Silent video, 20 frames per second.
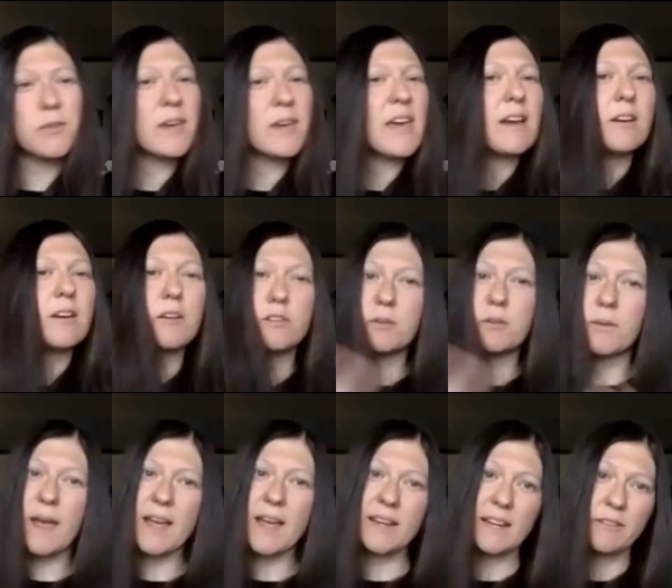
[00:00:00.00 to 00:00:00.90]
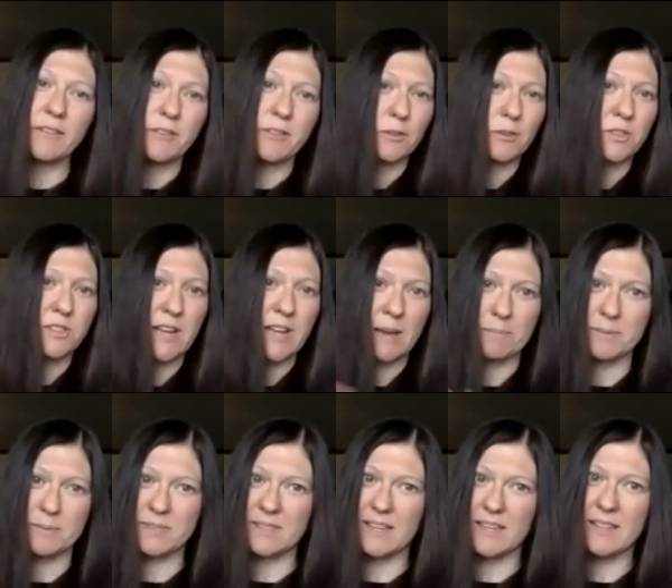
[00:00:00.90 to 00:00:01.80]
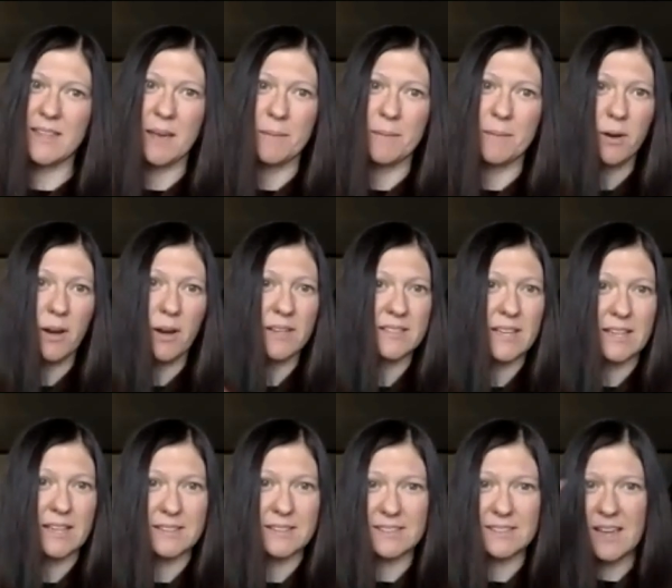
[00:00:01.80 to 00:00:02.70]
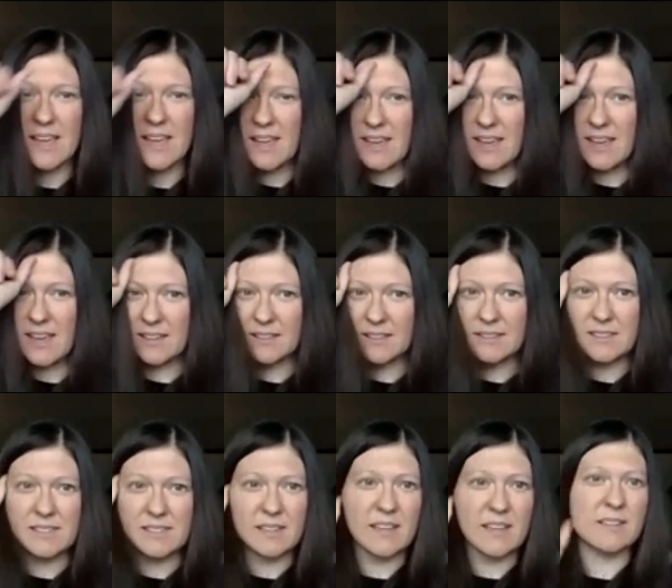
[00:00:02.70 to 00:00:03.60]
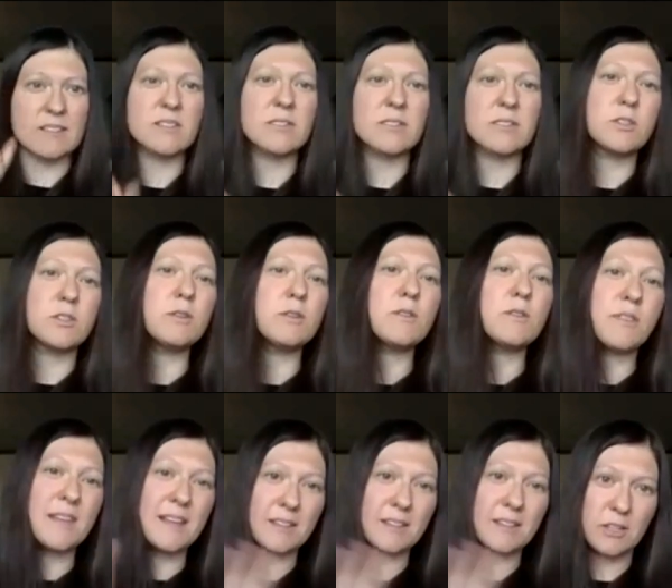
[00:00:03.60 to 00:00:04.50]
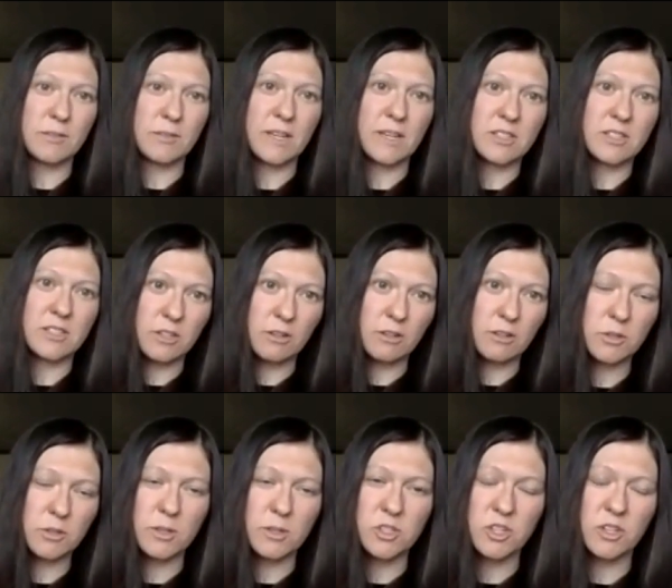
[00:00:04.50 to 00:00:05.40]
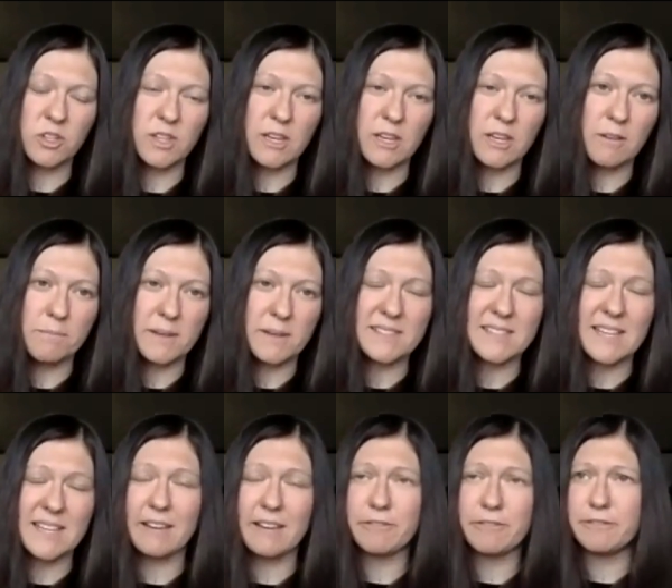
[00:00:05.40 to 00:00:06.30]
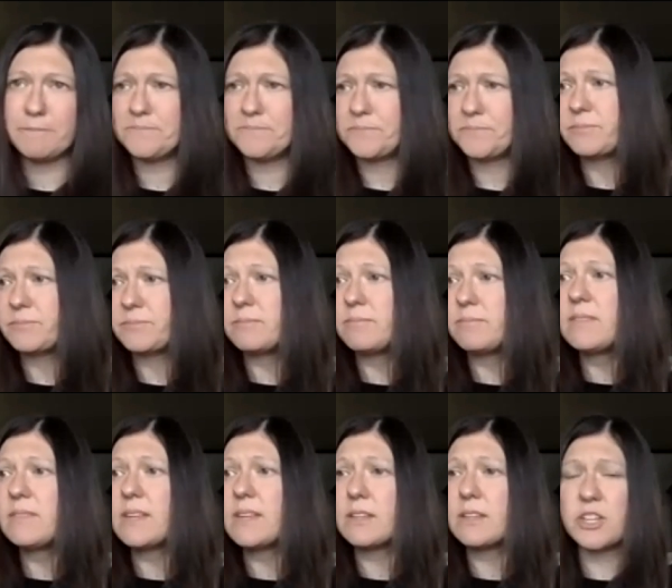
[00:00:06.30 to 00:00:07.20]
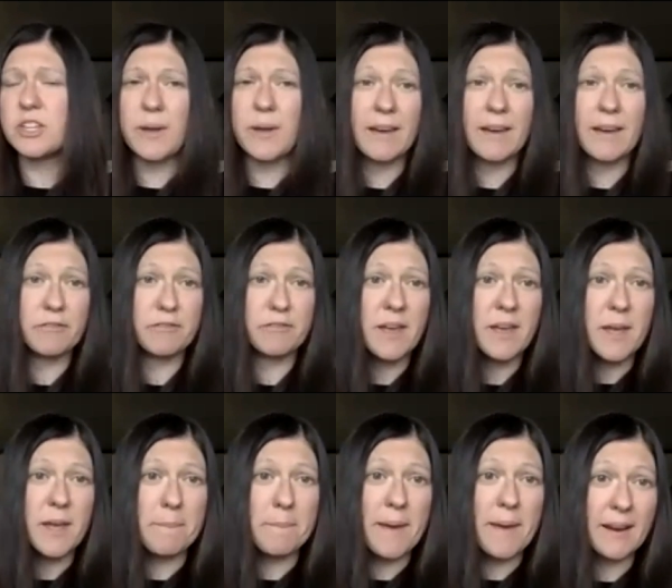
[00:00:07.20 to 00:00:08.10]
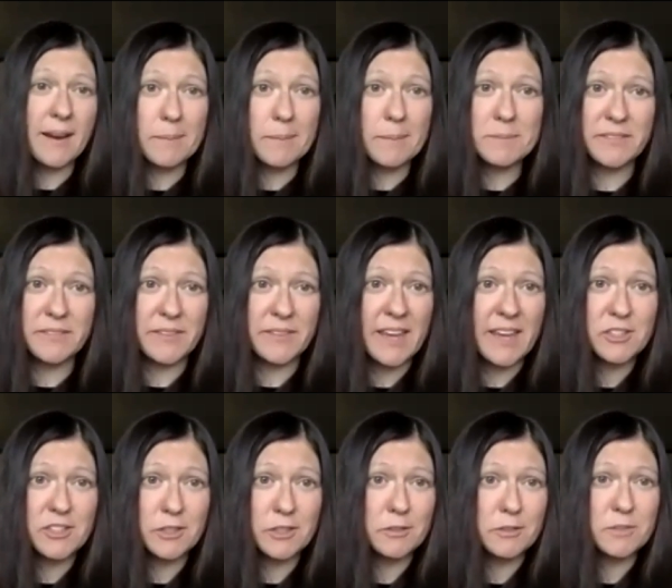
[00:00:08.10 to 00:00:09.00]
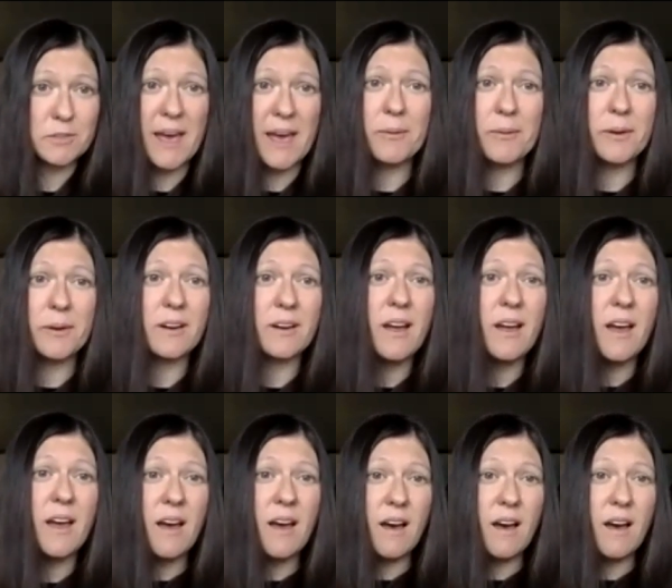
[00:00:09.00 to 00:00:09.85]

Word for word: you can't go through any of those steps in that process and and do the things you need to do to ensure that you can be safe do you have backups in case you lose power?